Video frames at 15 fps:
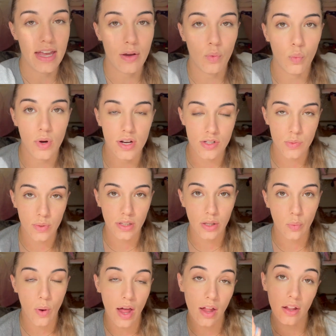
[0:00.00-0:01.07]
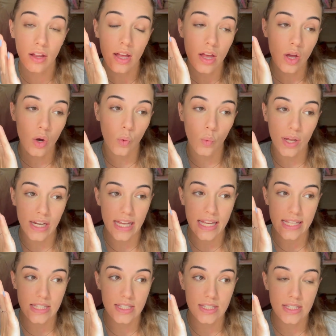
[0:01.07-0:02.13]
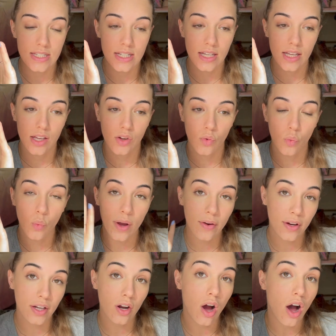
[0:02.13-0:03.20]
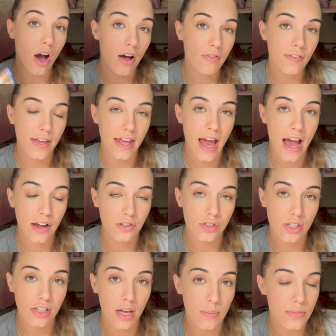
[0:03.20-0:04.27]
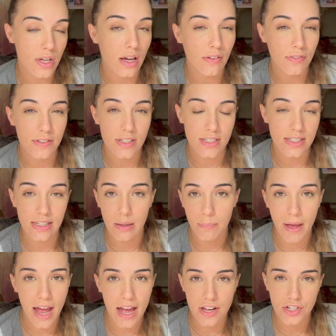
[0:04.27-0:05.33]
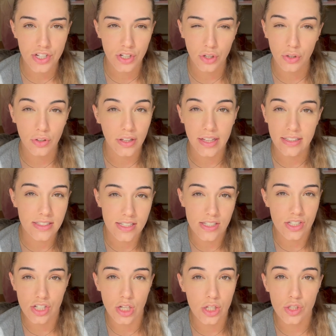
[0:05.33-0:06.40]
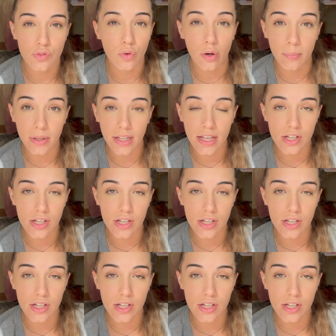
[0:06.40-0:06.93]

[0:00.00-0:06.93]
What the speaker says: It wears really well. When it's wearing off, it actually comes off. It doesn't get patchy or it doesn't change formula.